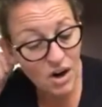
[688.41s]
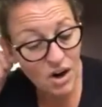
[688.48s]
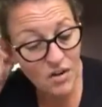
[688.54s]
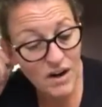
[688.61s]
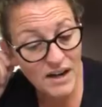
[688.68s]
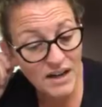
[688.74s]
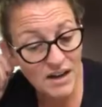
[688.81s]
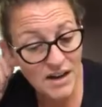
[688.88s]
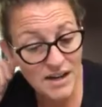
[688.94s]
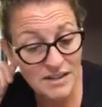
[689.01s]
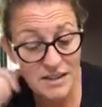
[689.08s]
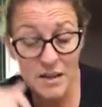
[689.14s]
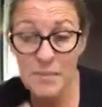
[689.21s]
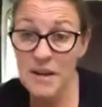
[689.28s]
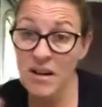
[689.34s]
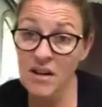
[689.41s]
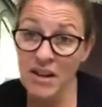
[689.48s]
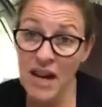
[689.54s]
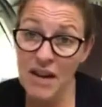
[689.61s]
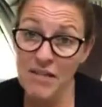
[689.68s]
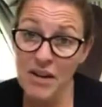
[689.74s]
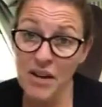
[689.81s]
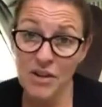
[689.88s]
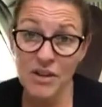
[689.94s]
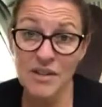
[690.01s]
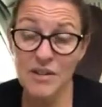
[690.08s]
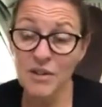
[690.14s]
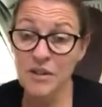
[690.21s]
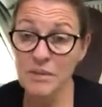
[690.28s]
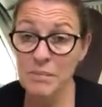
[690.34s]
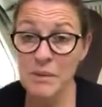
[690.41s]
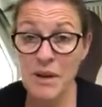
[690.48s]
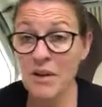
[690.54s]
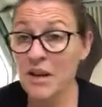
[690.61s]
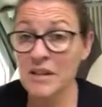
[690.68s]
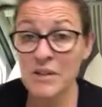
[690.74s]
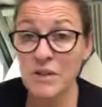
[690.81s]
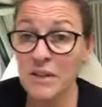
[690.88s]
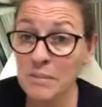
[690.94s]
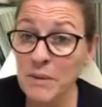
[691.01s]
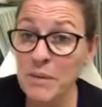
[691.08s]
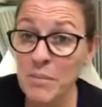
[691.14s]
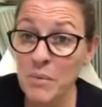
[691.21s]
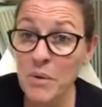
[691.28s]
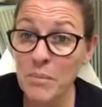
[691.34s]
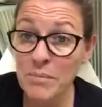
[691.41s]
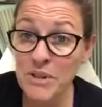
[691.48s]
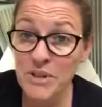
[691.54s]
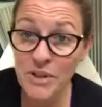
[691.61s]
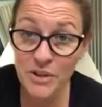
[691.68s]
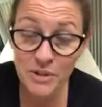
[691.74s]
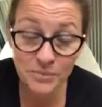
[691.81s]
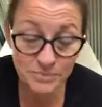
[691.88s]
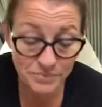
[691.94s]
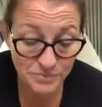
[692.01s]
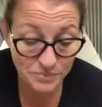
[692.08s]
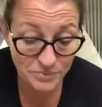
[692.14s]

All right, guys. I mean, I'll carry on as long as people want me to,